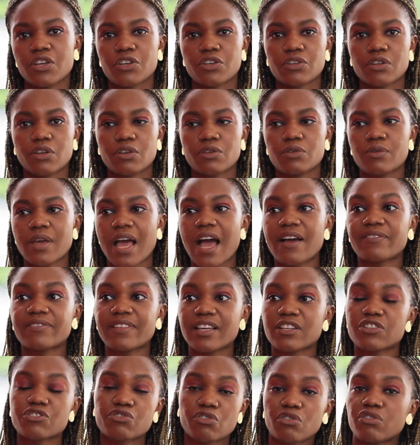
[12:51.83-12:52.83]
you know, you have
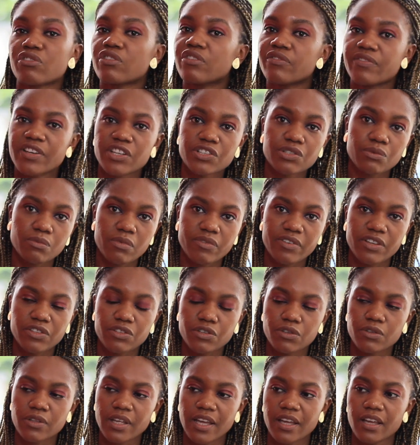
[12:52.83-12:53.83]
that strong conviction
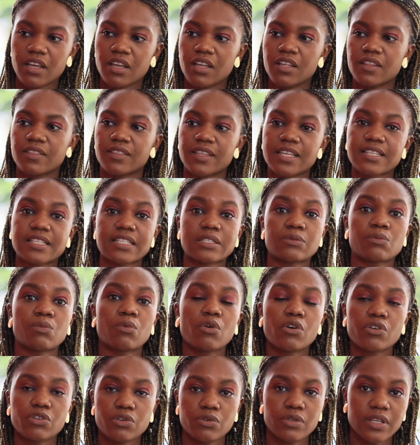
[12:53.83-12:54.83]
within you that this is
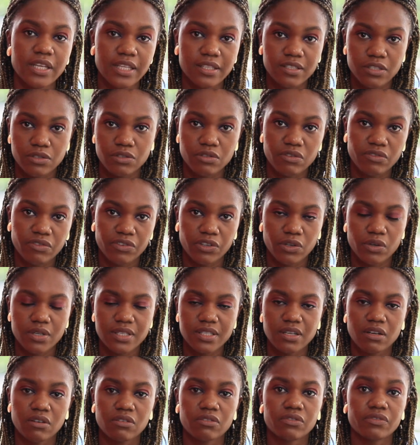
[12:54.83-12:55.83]
what you need to do for
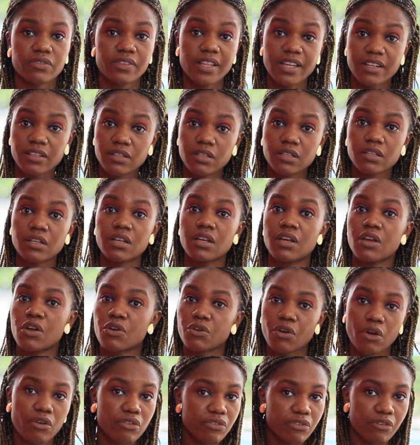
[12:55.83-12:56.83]
yourself, then
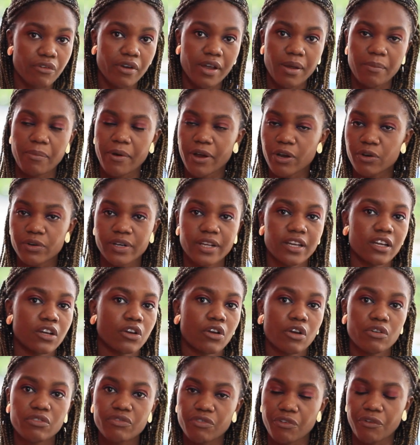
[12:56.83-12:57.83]
go for it. Pray on it,
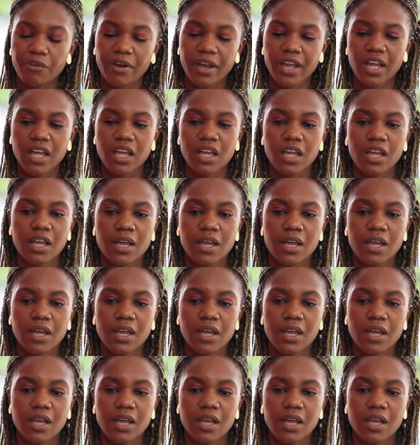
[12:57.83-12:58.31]
go for it.